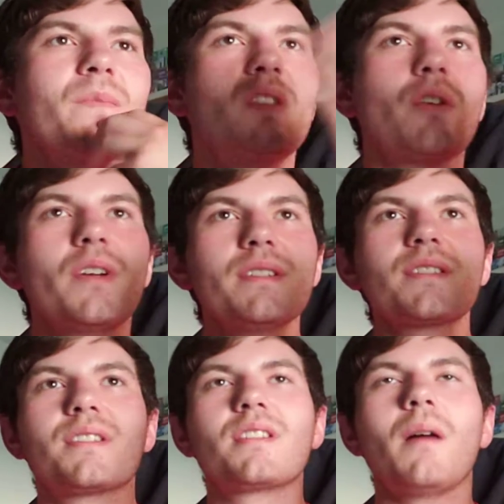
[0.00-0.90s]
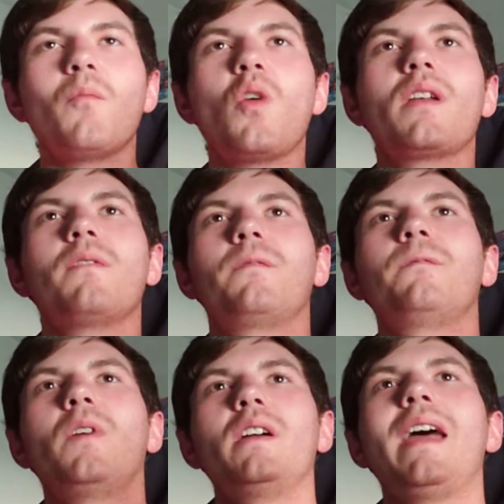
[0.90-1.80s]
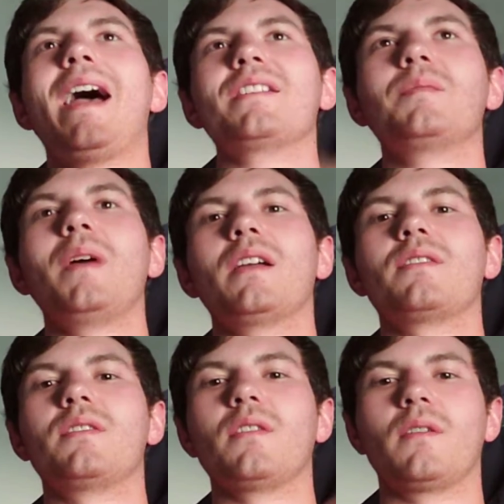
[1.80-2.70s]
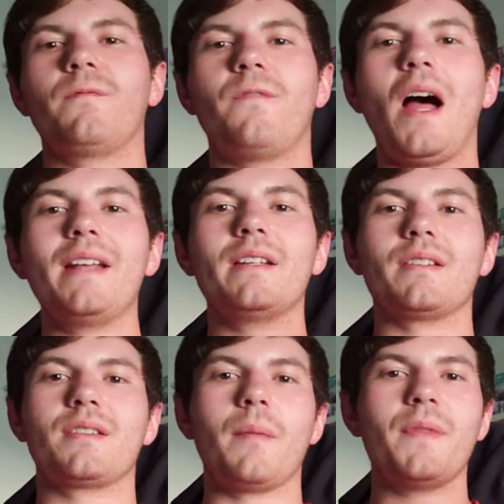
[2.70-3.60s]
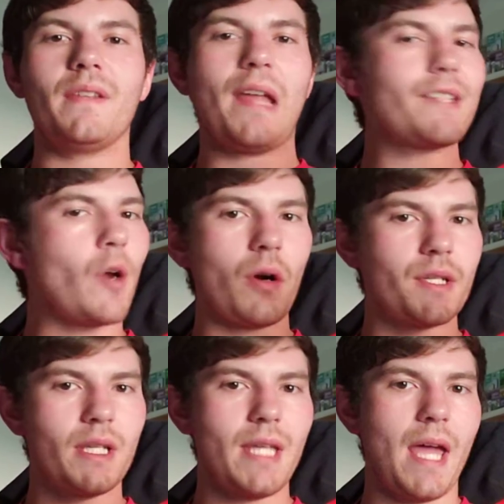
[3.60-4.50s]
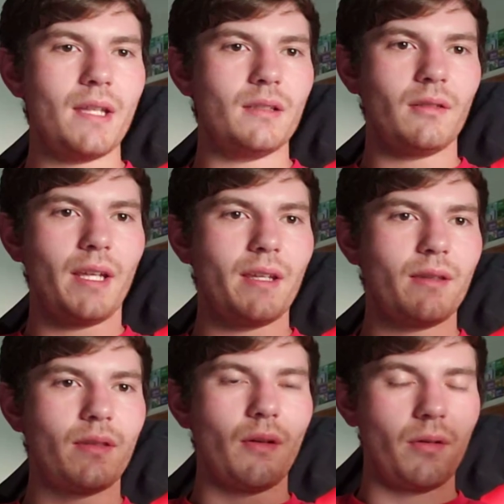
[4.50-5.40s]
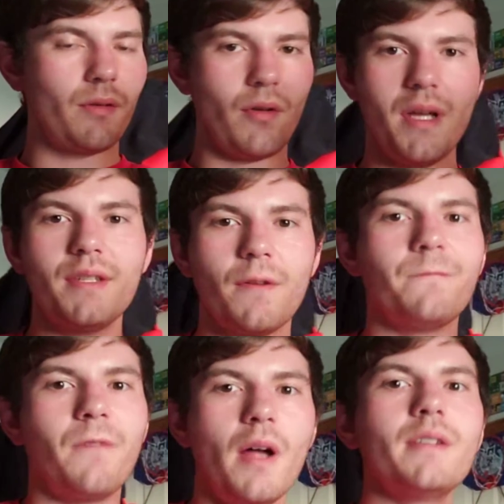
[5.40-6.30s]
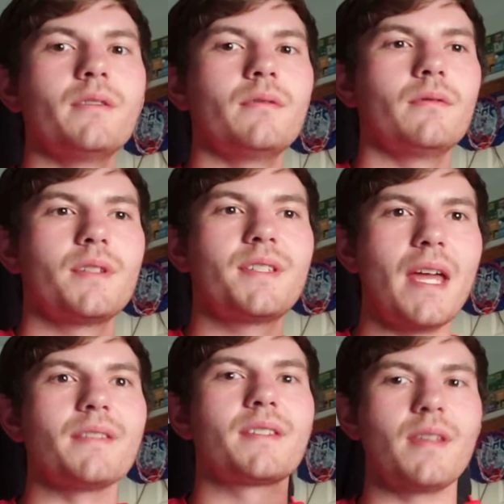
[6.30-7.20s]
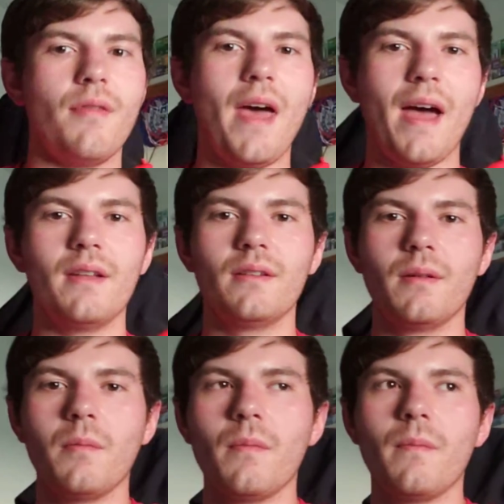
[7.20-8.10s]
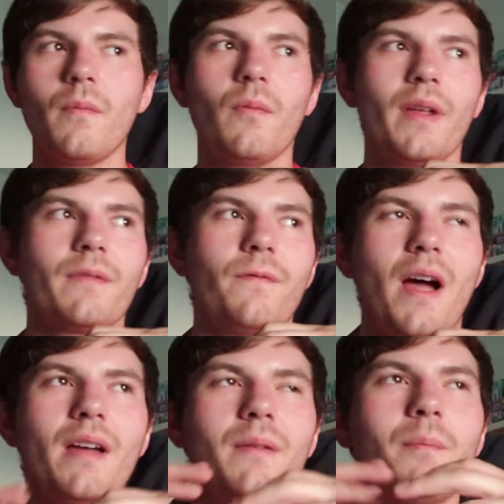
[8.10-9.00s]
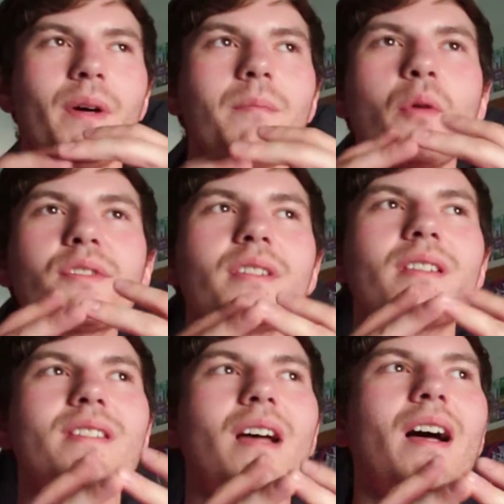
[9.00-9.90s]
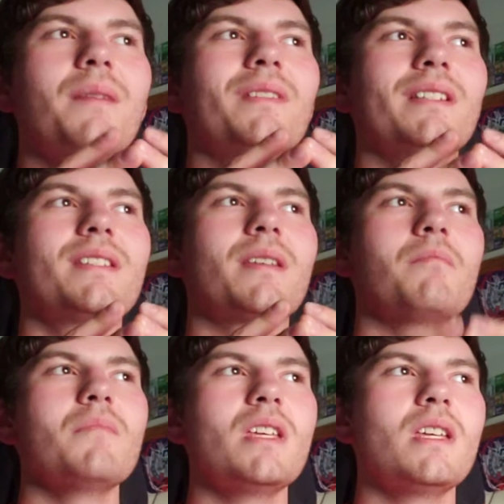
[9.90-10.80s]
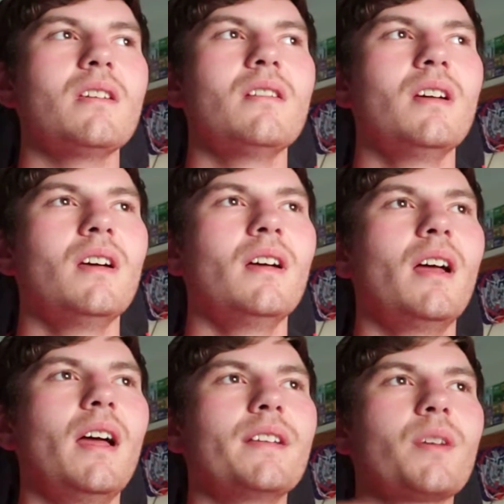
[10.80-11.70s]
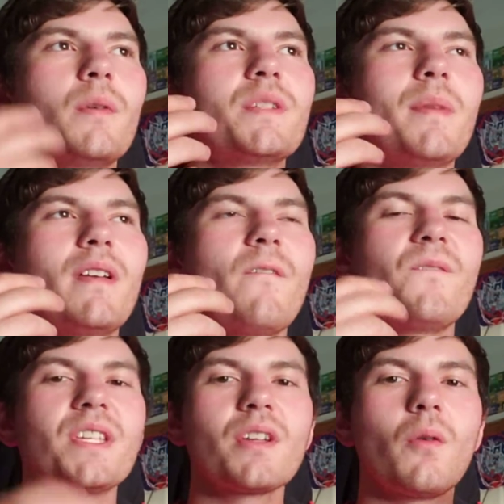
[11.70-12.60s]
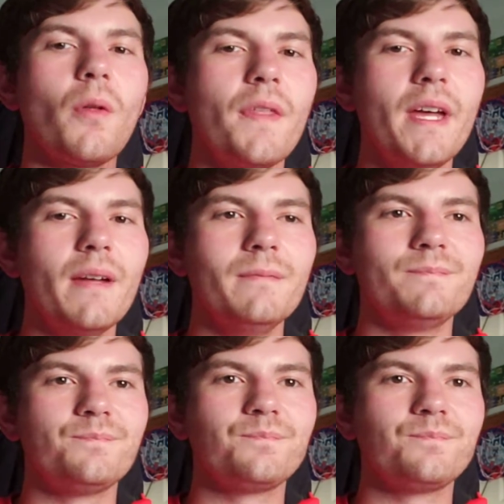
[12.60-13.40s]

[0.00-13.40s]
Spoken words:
There is somewhat of a fun aspect to finding something that's hard to get. Like, there is a fun sense to that. Like, but most of the time, at least to me, it's always been a physical thing.